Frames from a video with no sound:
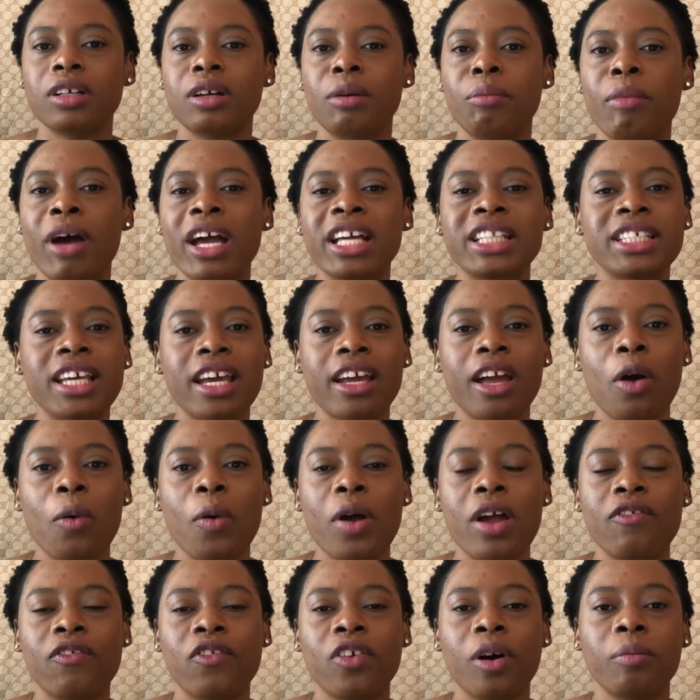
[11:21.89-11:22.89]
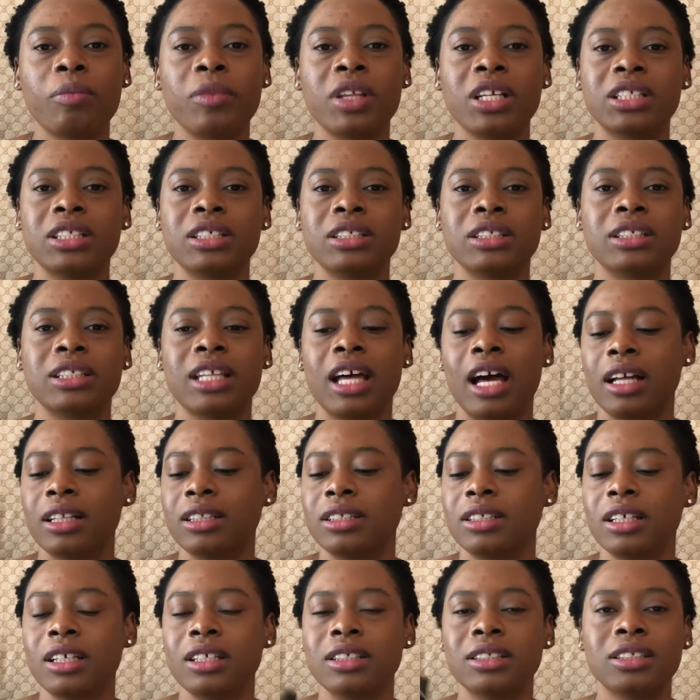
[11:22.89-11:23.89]
My takeaway from this is
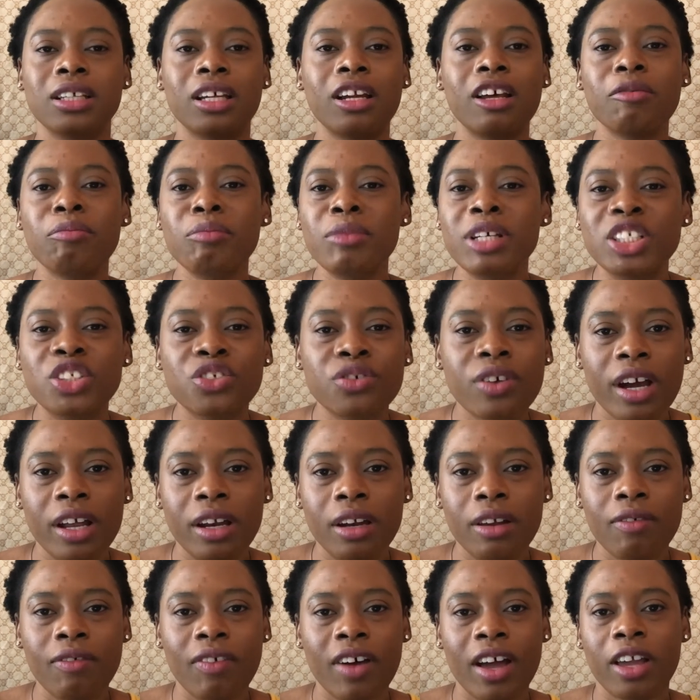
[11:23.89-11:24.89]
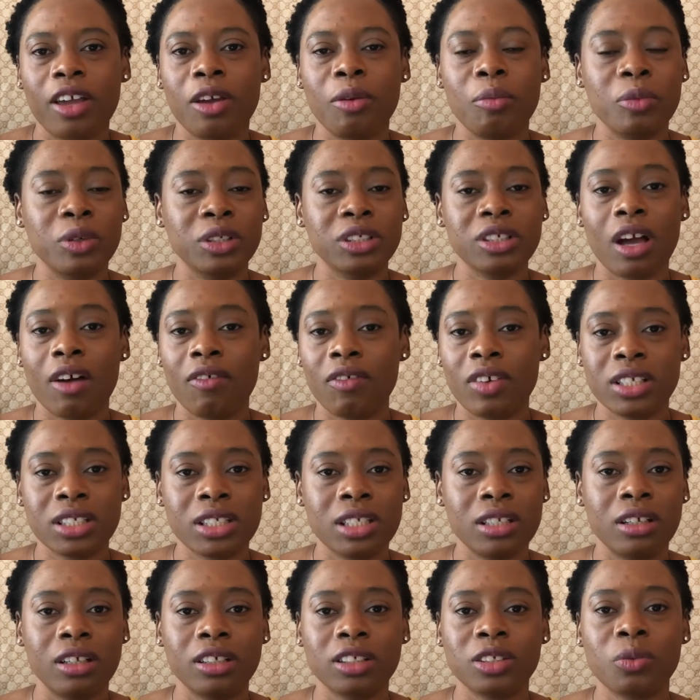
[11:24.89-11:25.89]
that instead of me trying the vacuum, which
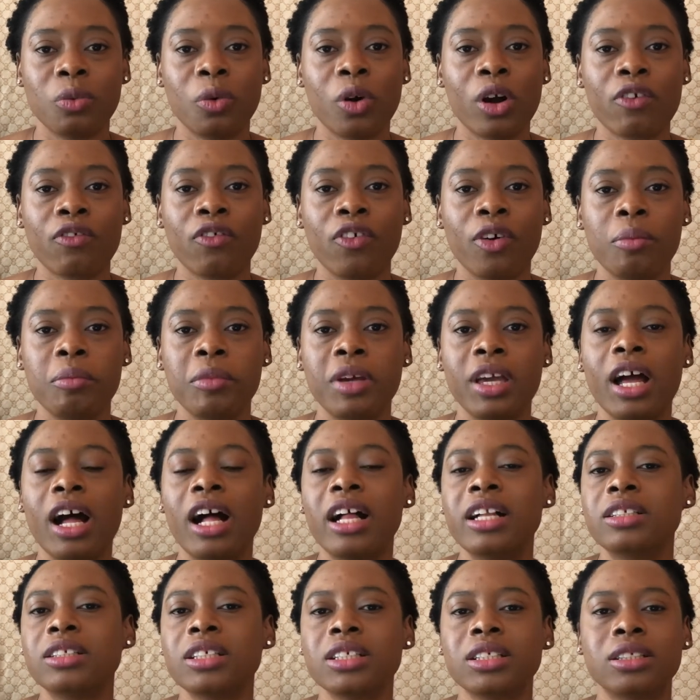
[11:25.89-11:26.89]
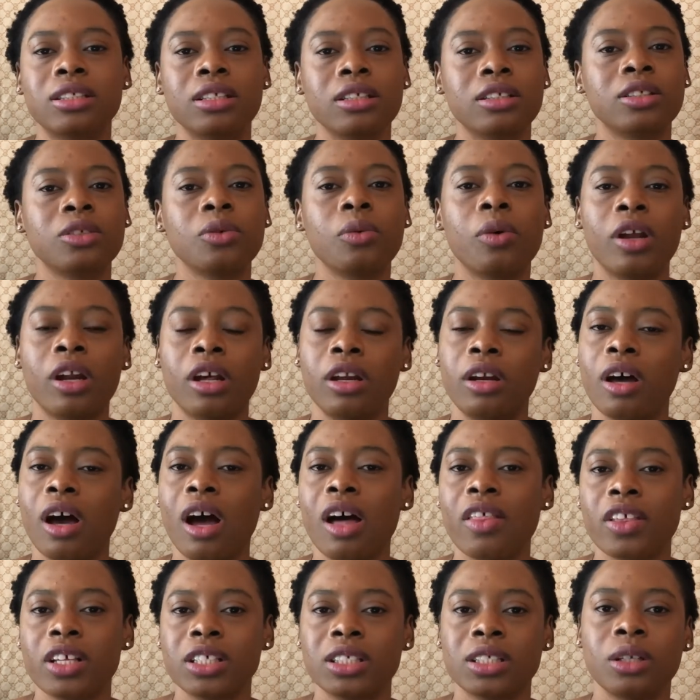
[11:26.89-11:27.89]
obviously doesn't work for me, I'll just stick to one of the
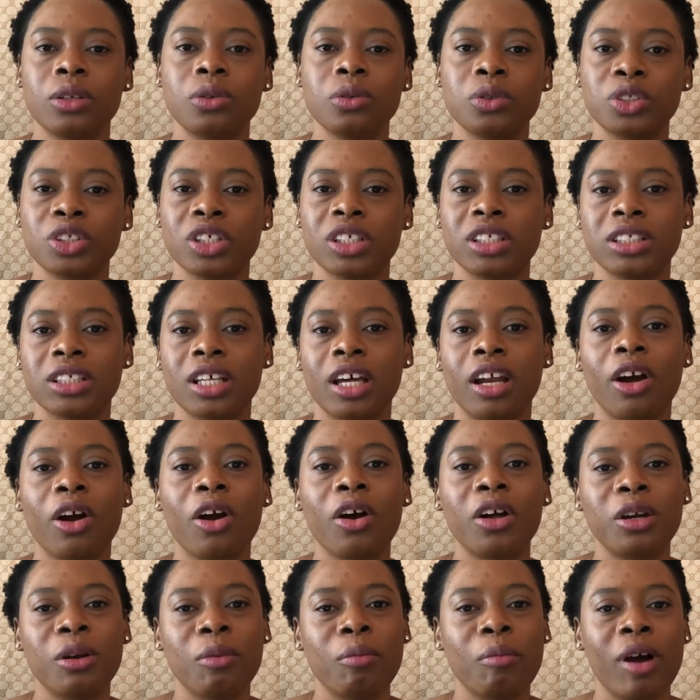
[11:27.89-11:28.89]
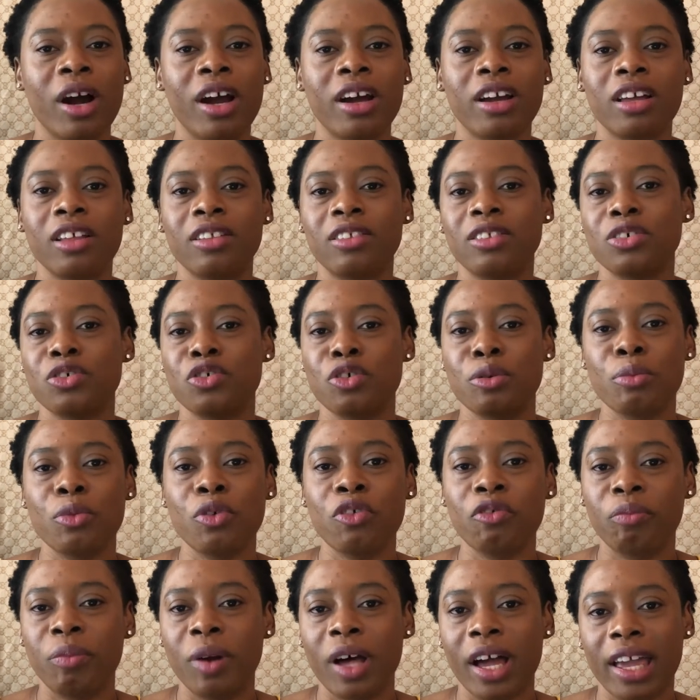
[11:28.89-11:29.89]
other solutions that are on the market to
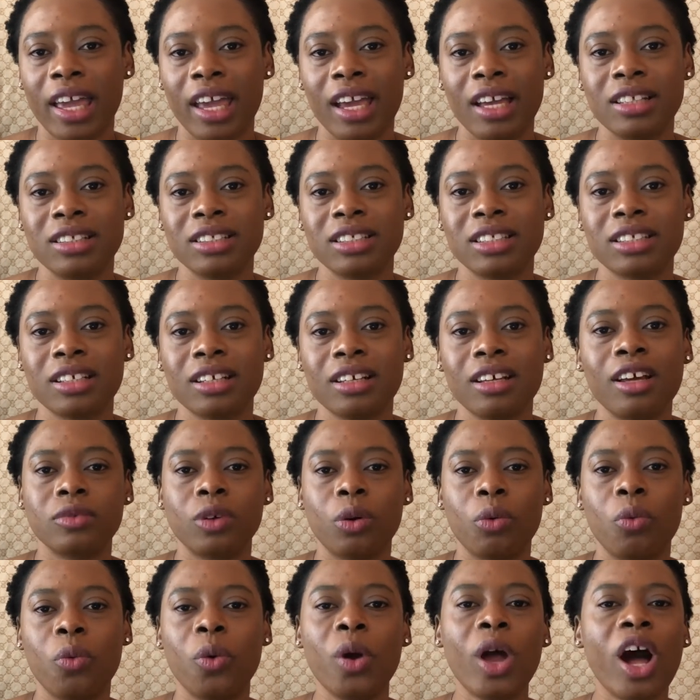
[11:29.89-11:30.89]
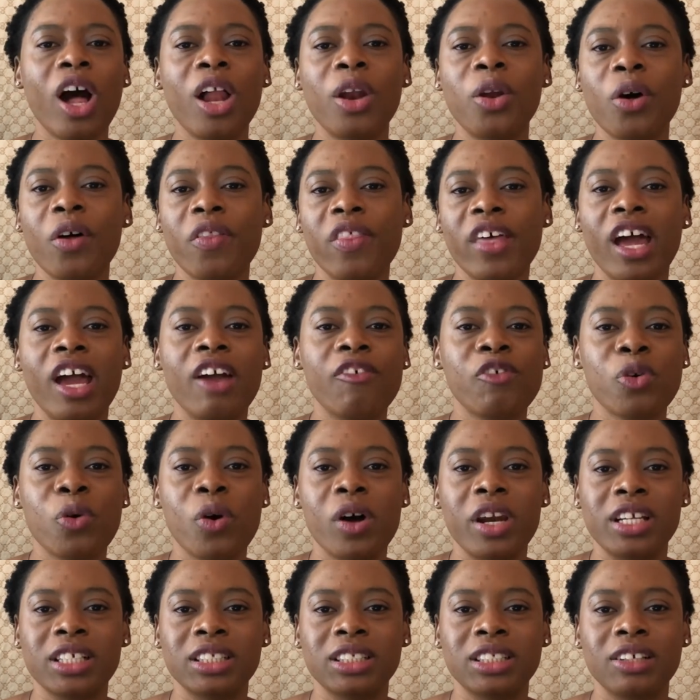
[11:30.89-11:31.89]
remove blackheads. We all know that
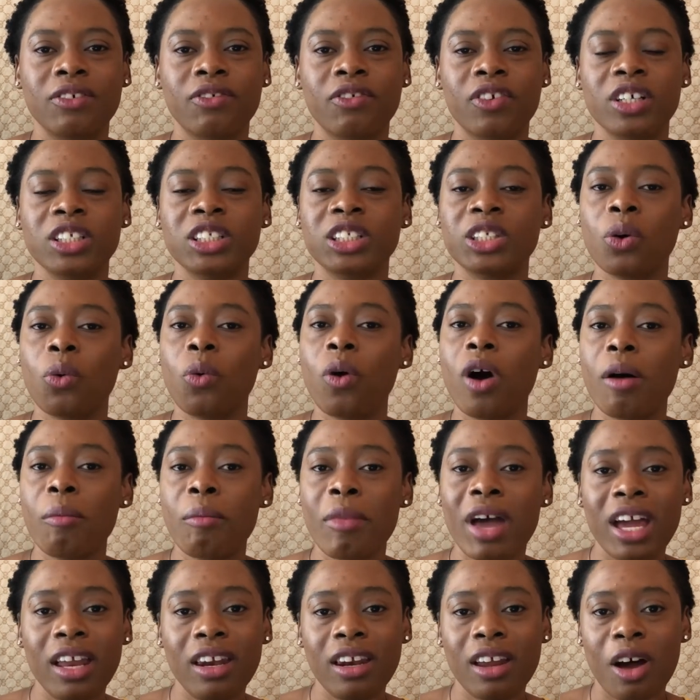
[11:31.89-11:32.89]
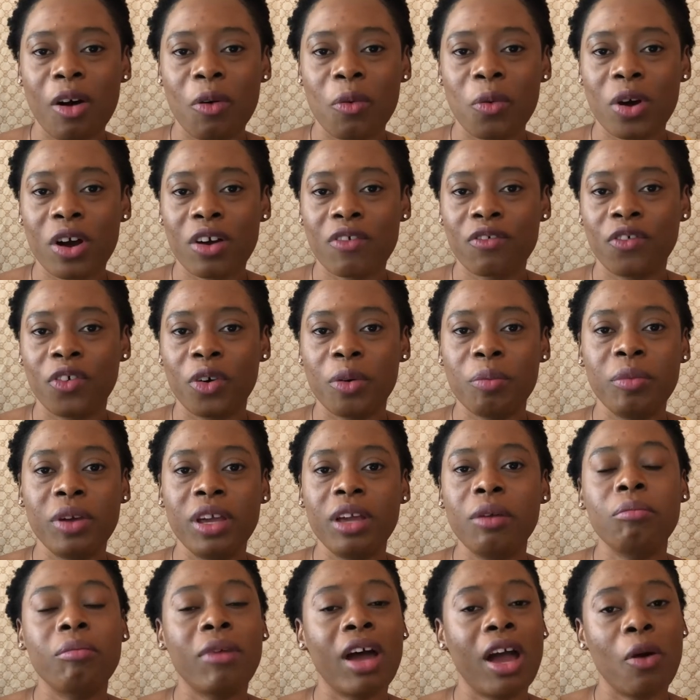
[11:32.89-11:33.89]
everyone is different, so what might not work for
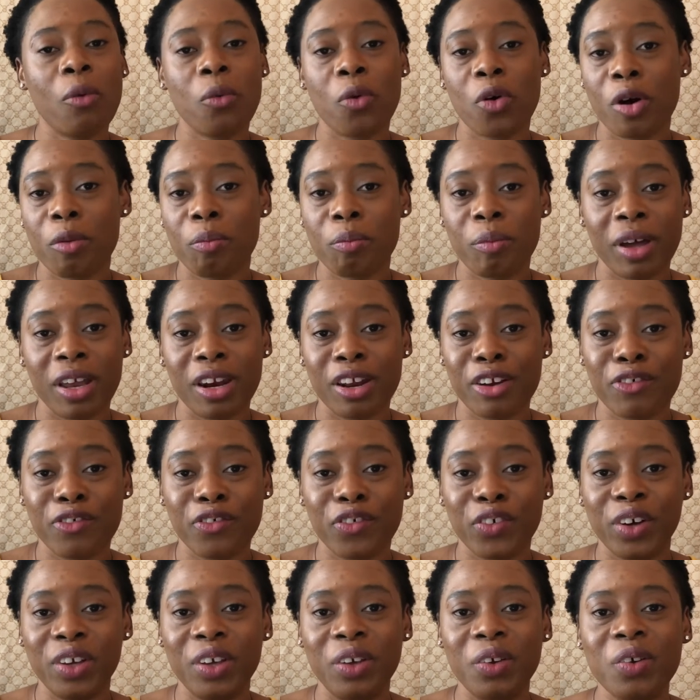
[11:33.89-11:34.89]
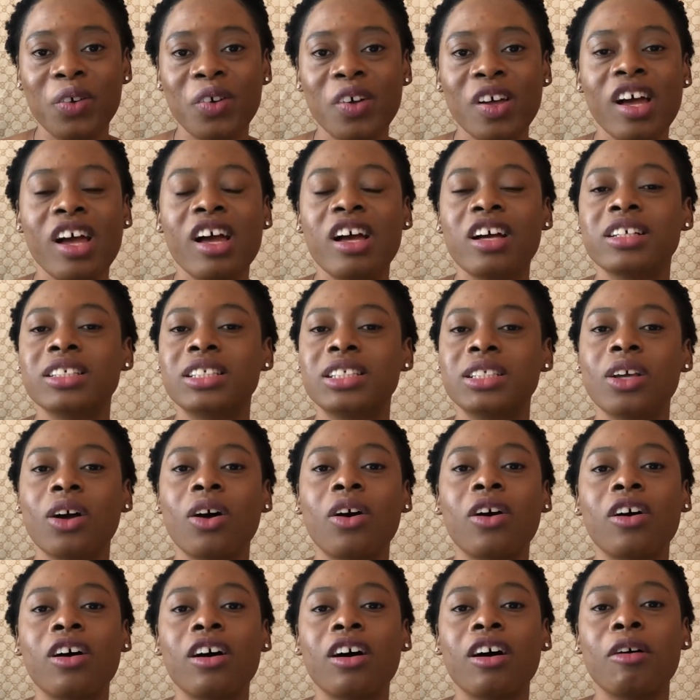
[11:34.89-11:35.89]
me might work better for you.
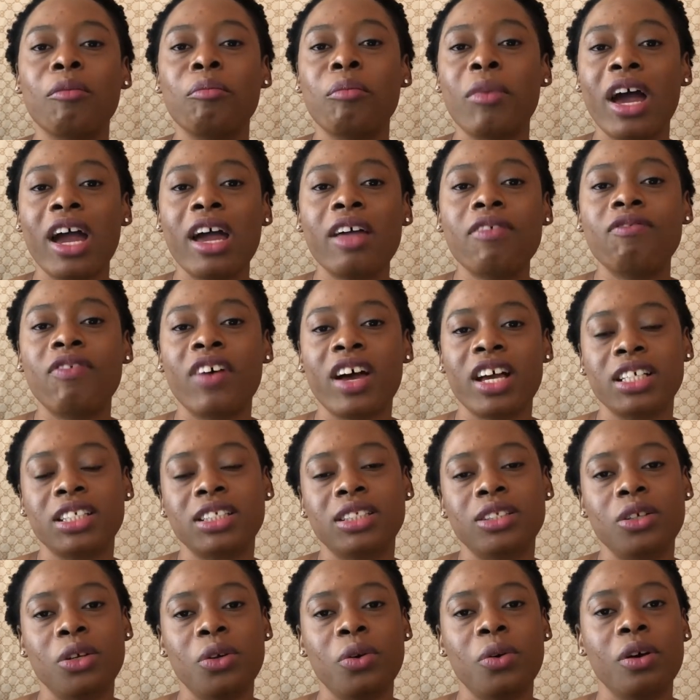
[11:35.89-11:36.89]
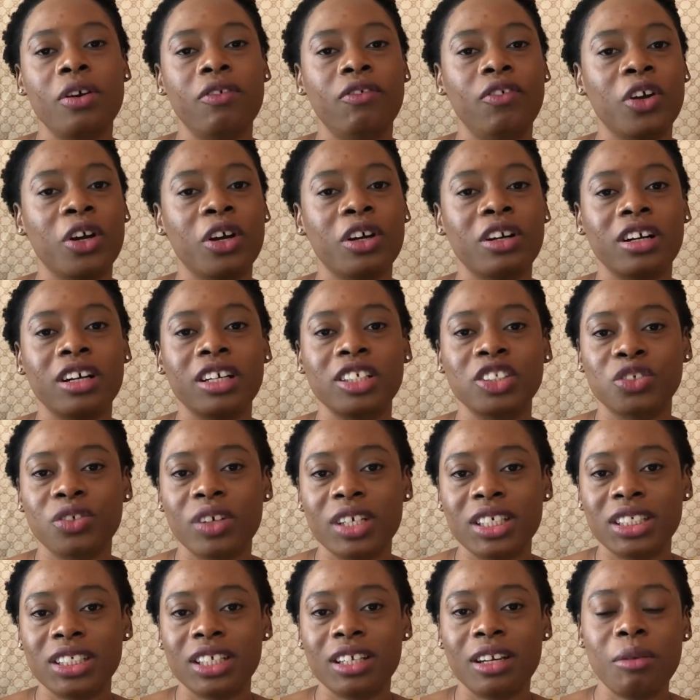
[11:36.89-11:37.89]
So my advice to you, if you're
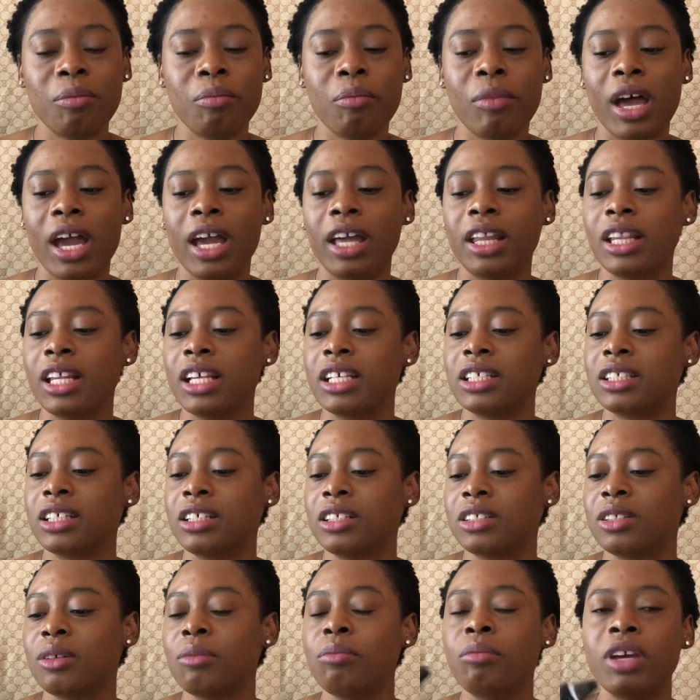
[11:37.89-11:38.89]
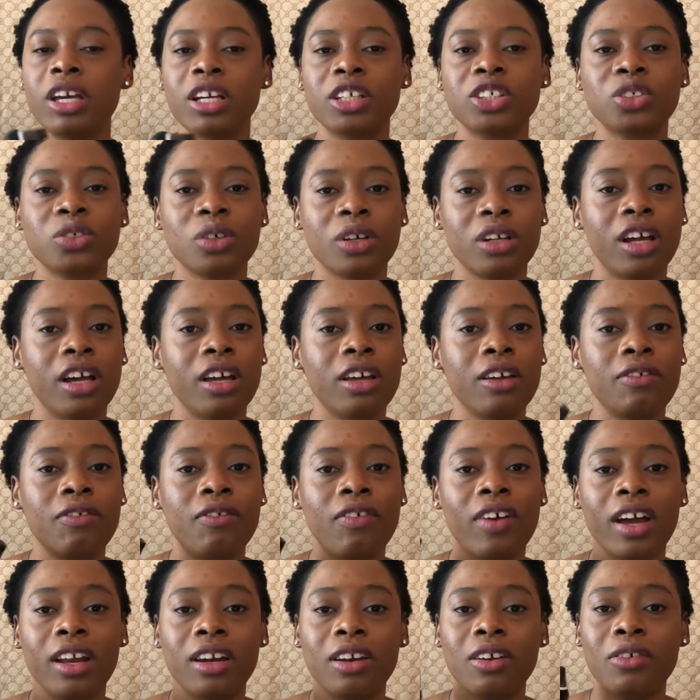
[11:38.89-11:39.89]
interested in buying this, is to make sure that you
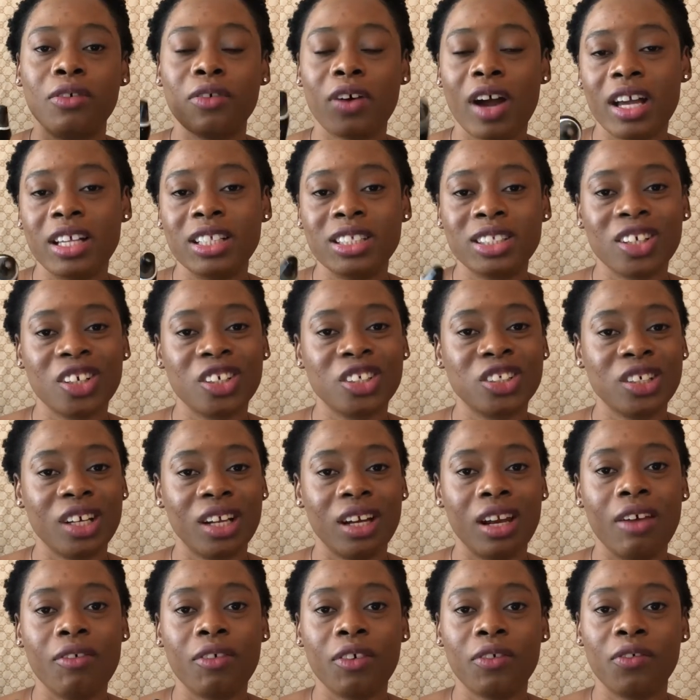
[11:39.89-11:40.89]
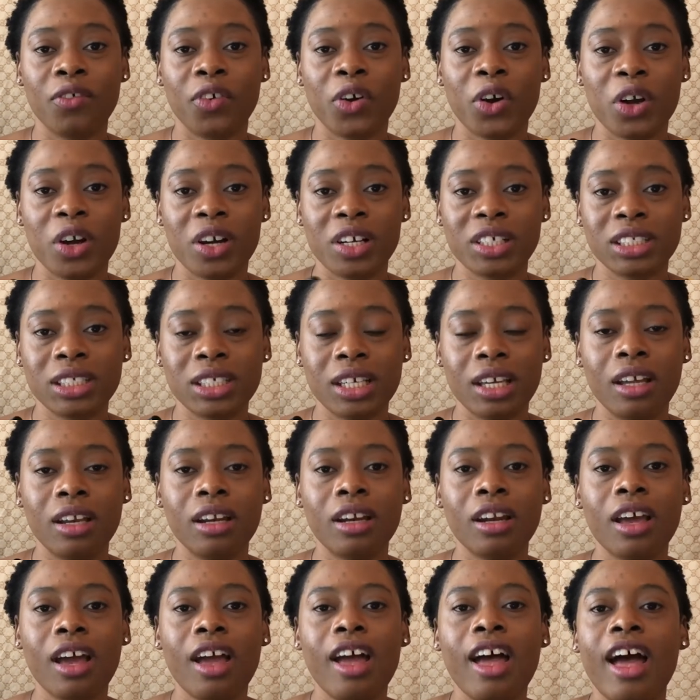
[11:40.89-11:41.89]
find the right suction level for your skin.